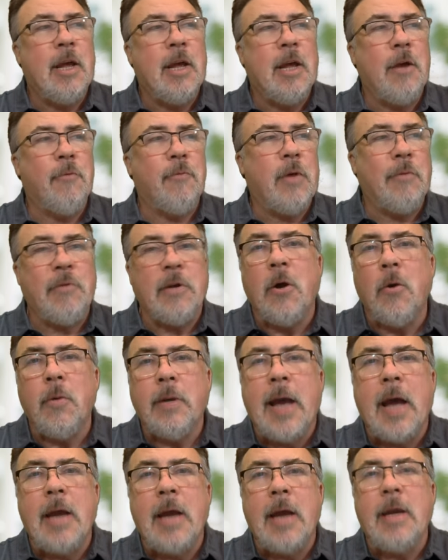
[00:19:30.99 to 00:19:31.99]
If, if you
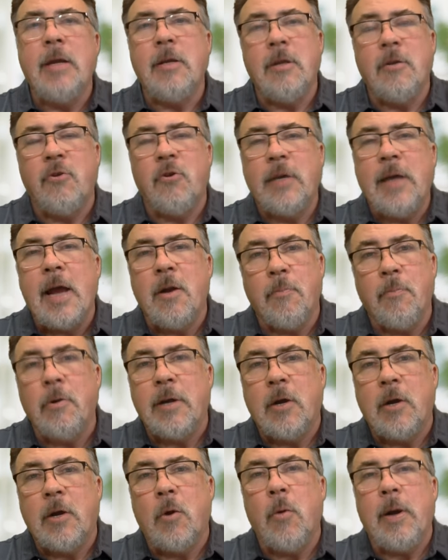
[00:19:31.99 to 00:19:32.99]
don't get it, you should get it
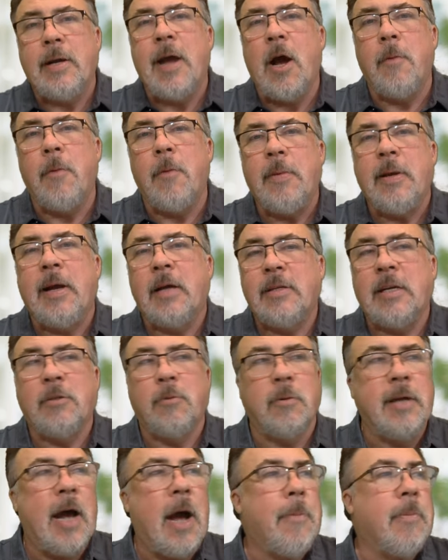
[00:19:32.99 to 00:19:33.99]
pretty quick now because
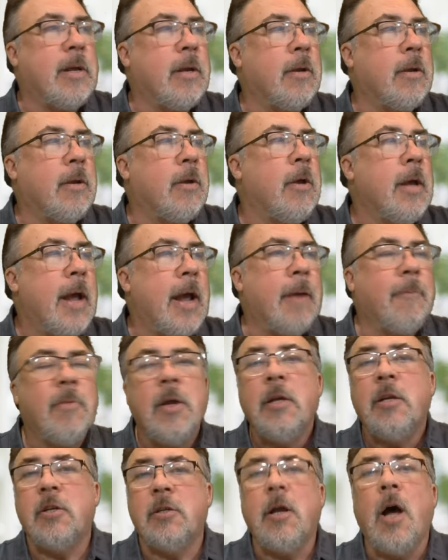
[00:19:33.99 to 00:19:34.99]
that's what's happening.
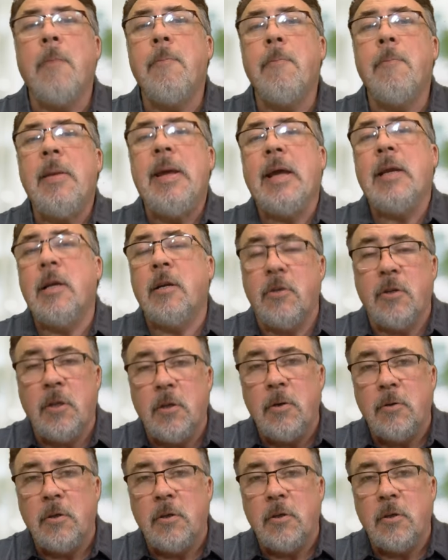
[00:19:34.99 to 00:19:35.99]
And stop making
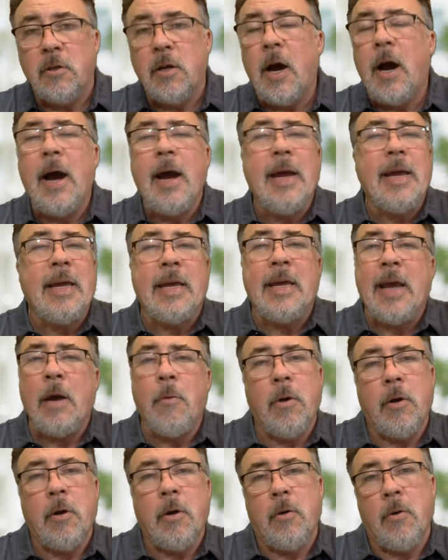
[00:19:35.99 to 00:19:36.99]
excuses. I
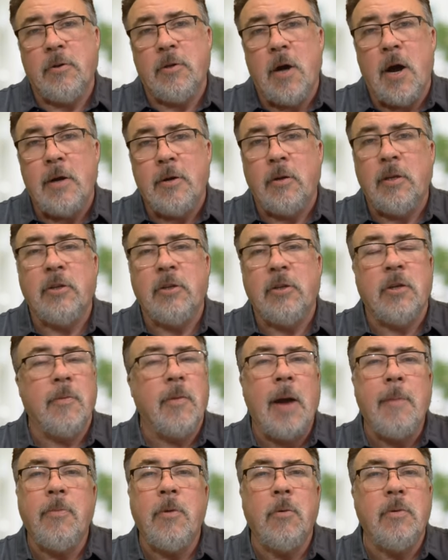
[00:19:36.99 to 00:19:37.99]
get what goes on here.
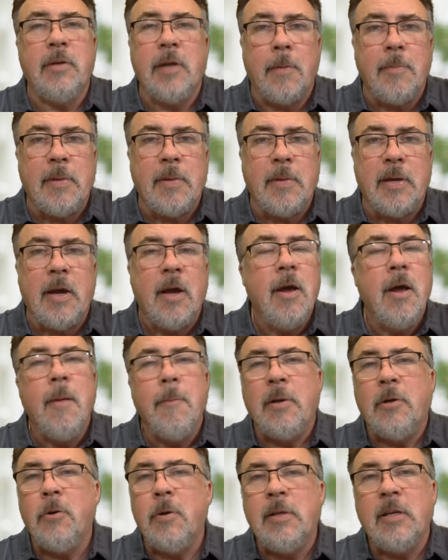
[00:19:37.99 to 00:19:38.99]
Listen, I'm no dummy.
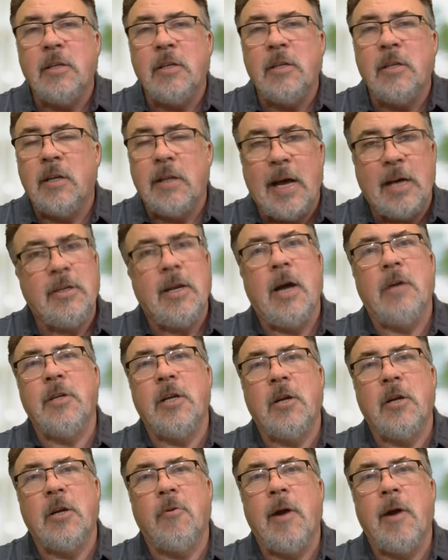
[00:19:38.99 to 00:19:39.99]
Been doing this since the last
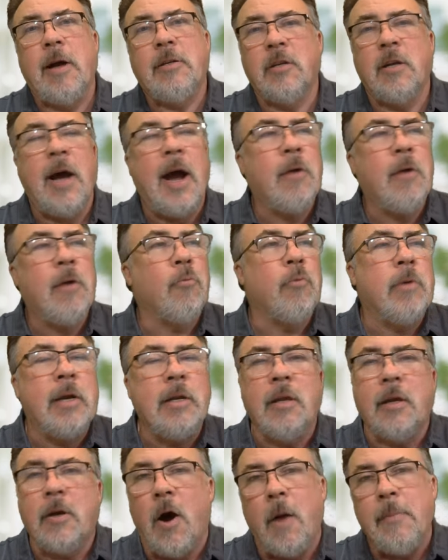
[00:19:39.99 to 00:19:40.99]
housing crisis, and I
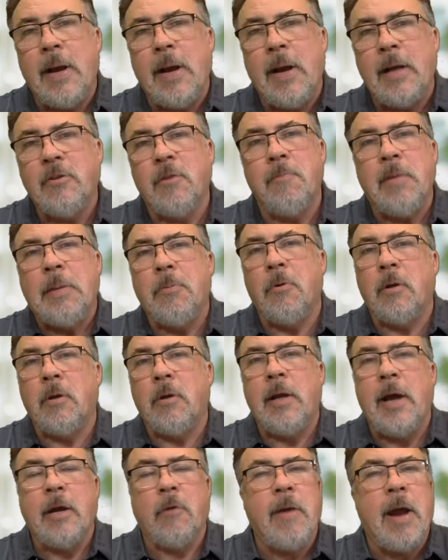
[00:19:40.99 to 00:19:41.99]
read the comments, and people
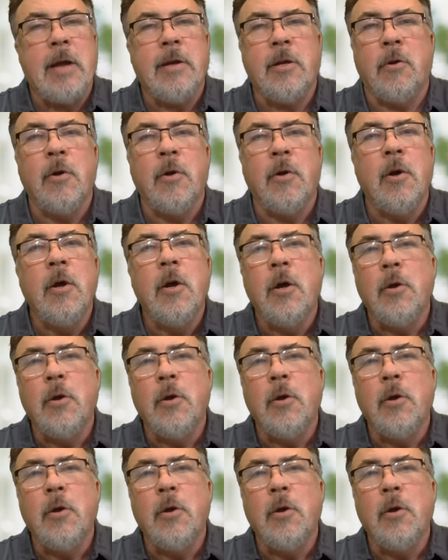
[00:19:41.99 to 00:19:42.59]
are like, "Randy, you're